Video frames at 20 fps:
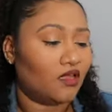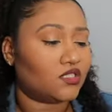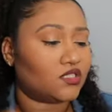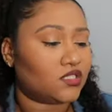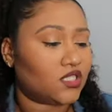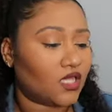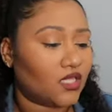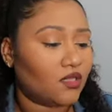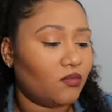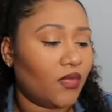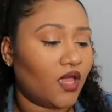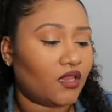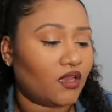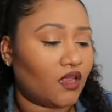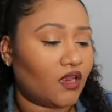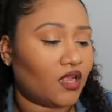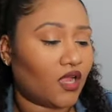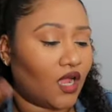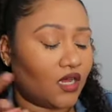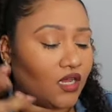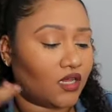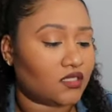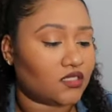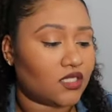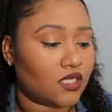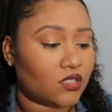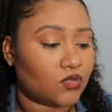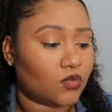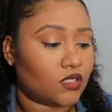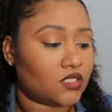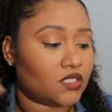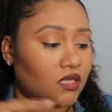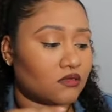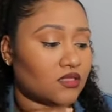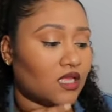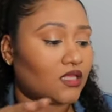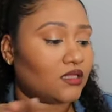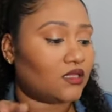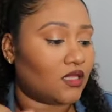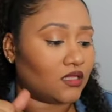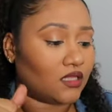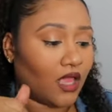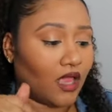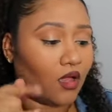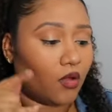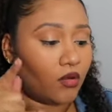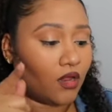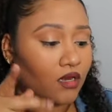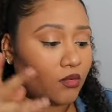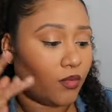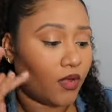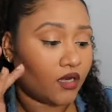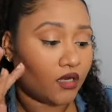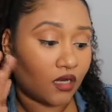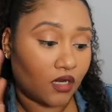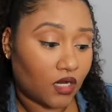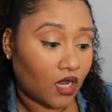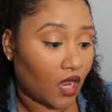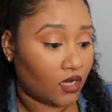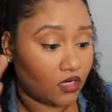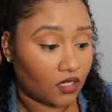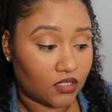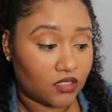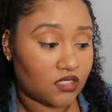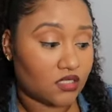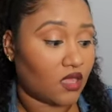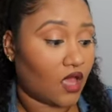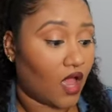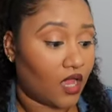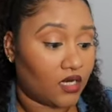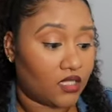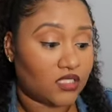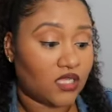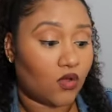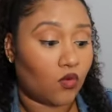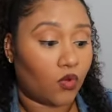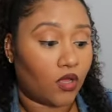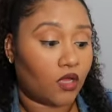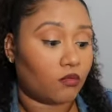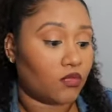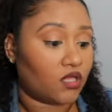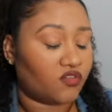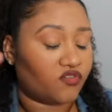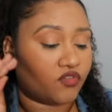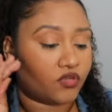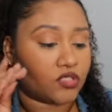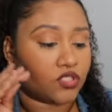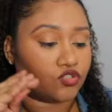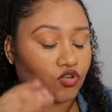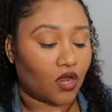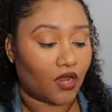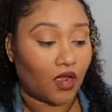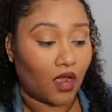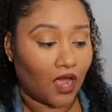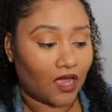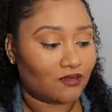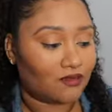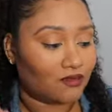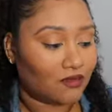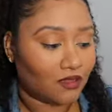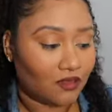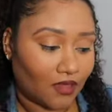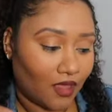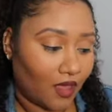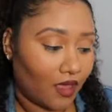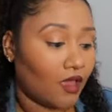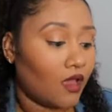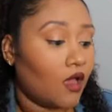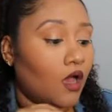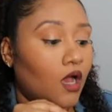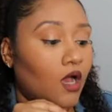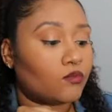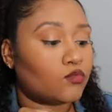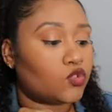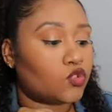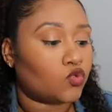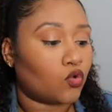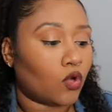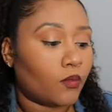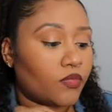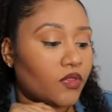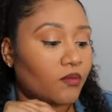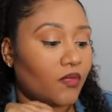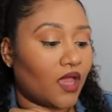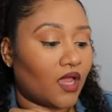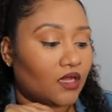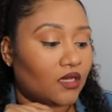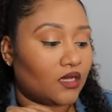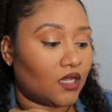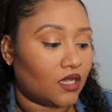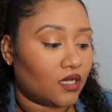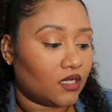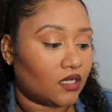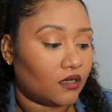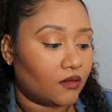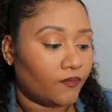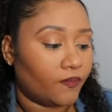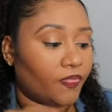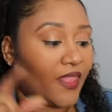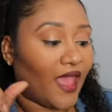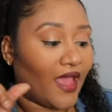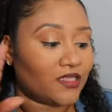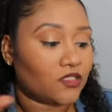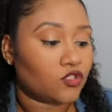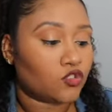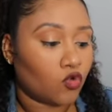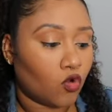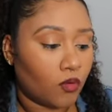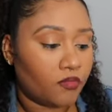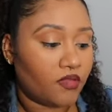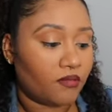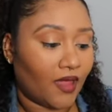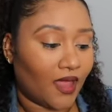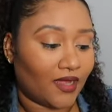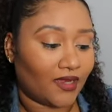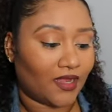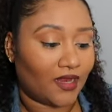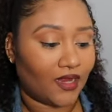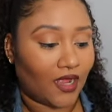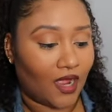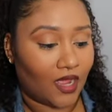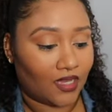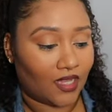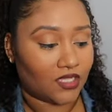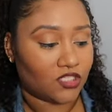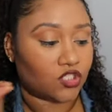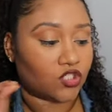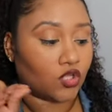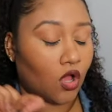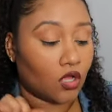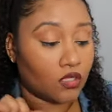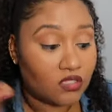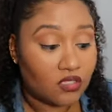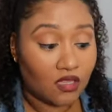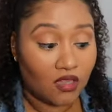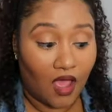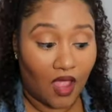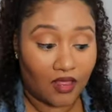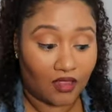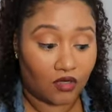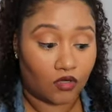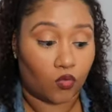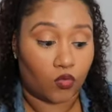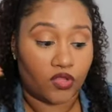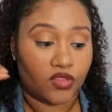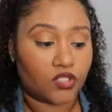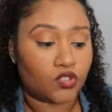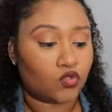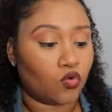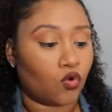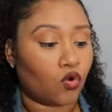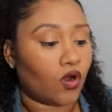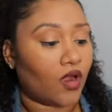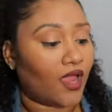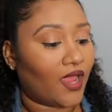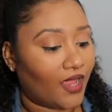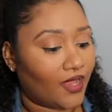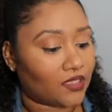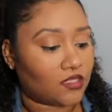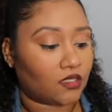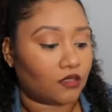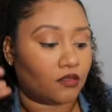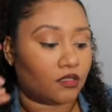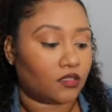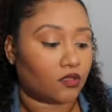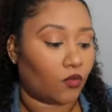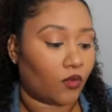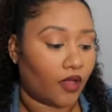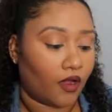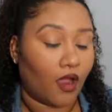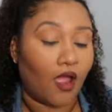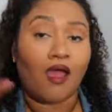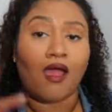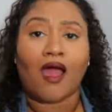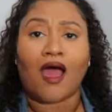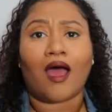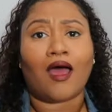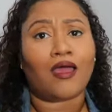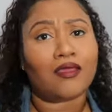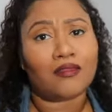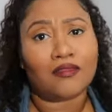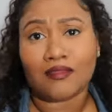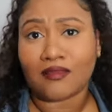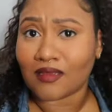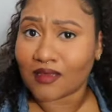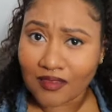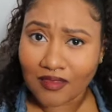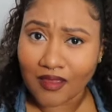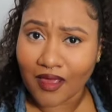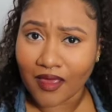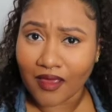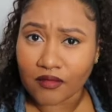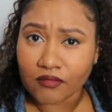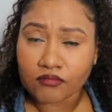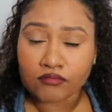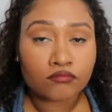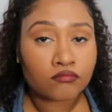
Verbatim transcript: Shake the magnetic 10 to 20 times. I did that. Apply the magnetic iron to the eyelids and wait a minute for it to dry out. I did that. Absorb the magnetic, absorb the magnetic eyelashes onto the eyeliner with a tool or hand to complete the wear. I did that.